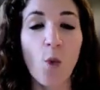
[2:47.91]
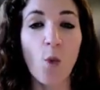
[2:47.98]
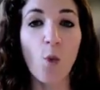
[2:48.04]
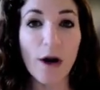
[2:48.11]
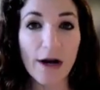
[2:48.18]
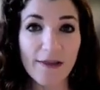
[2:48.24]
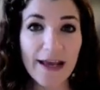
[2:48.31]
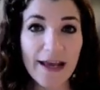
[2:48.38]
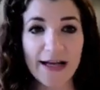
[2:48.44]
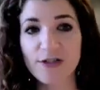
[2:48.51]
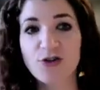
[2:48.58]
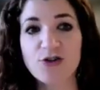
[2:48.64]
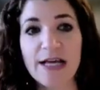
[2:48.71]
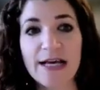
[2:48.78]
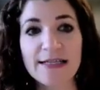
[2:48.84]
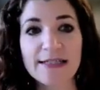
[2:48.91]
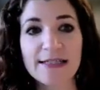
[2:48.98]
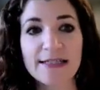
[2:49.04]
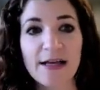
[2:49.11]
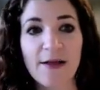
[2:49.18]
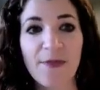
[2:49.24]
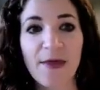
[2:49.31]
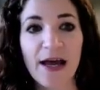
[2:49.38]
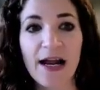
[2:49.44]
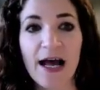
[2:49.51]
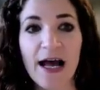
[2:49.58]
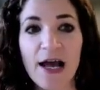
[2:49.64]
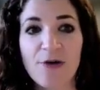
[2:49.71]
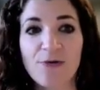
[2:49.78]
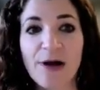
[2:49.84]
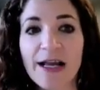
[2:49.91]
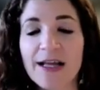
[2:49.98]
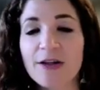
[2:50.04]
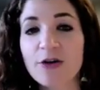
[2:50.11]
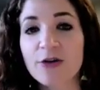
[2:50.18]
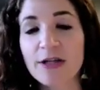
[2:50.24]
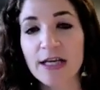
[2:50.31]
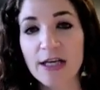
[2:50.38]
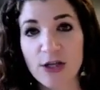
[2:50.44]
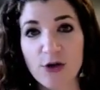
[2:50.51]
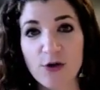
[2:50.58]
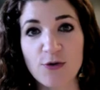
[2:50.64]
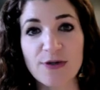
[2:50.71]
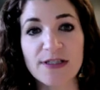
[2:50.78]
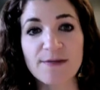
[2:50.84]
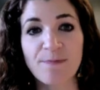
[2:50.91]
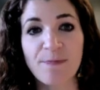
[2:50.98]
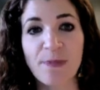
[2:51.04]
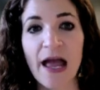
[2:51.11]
One of the exercises that I regularly use